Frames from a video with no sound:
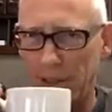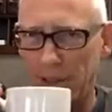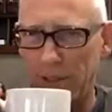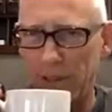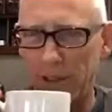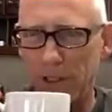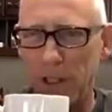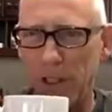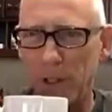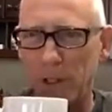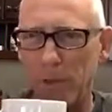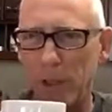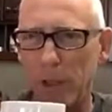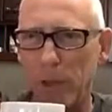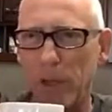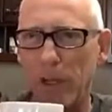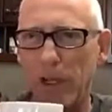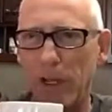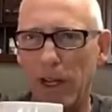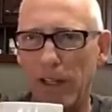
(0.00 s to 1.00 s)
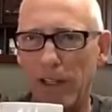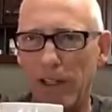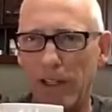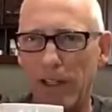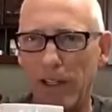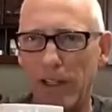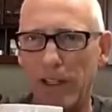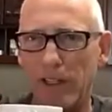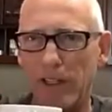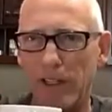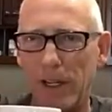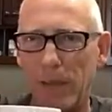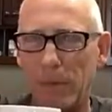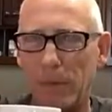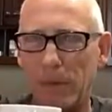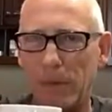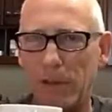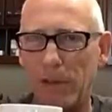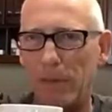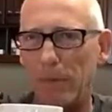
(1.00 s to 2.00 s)
Excuse me while I take a
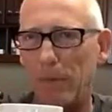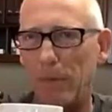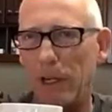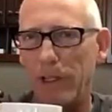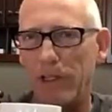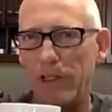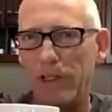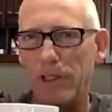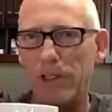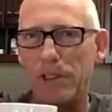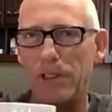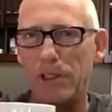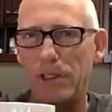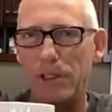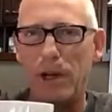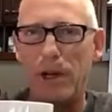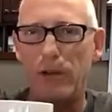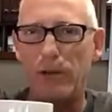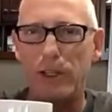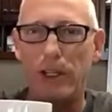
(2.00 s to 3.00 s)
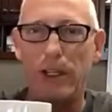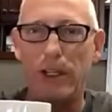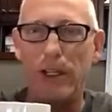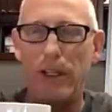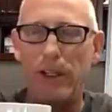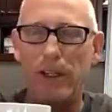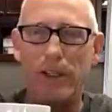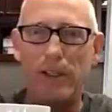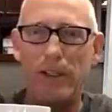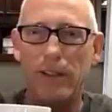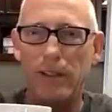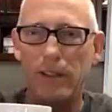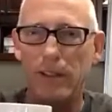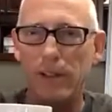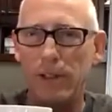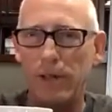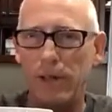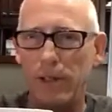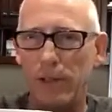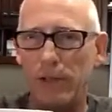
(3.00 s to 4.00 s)
sip of my delicious coffee.
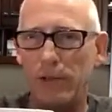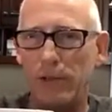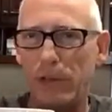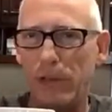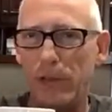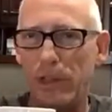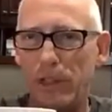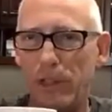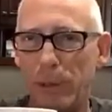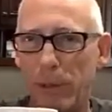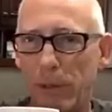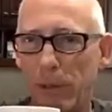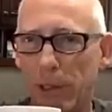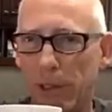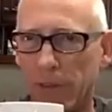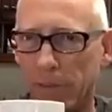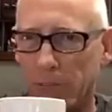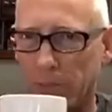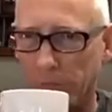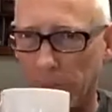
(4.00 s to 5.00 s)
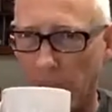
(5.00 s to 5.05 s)
Feel free to join me.